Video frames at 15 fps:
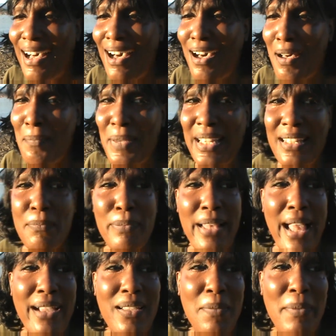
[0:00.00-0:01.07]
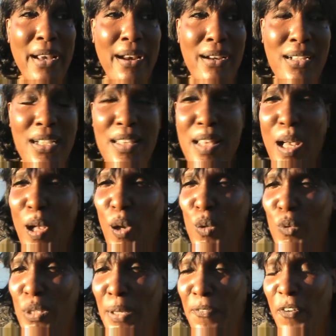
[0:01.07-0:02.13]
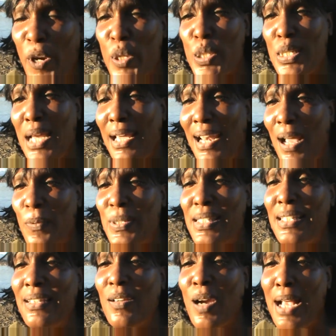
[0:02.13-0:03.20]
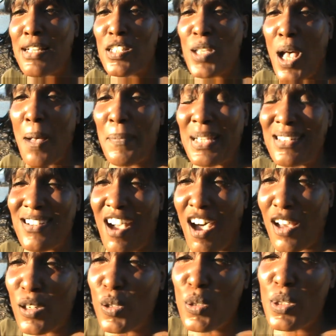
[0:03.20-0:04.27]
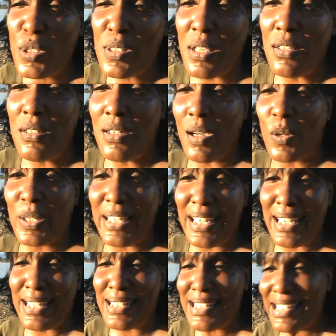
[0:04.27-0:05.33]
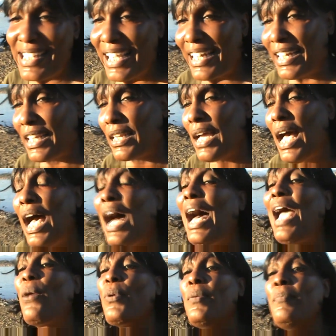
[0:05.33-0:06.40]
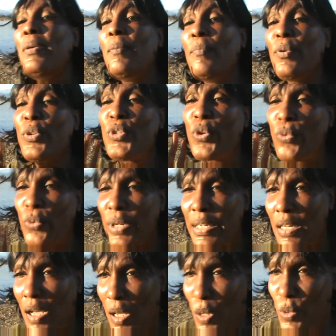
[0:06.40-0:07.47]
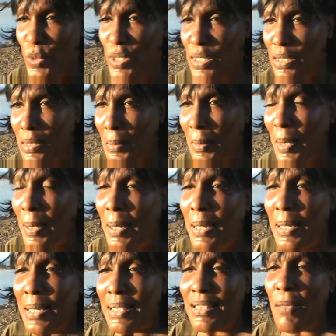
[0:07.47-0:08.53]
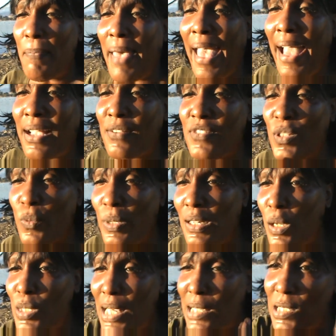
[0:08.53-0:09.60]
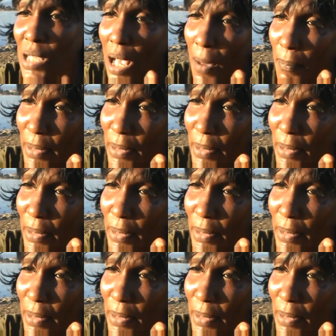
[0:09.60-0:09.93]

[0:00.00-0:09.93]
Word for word: Um, in Black America, though, the first night I was here, I saw McDonald's, you know, kids getting, I remember Doritos, the bag of Doritos. I saw a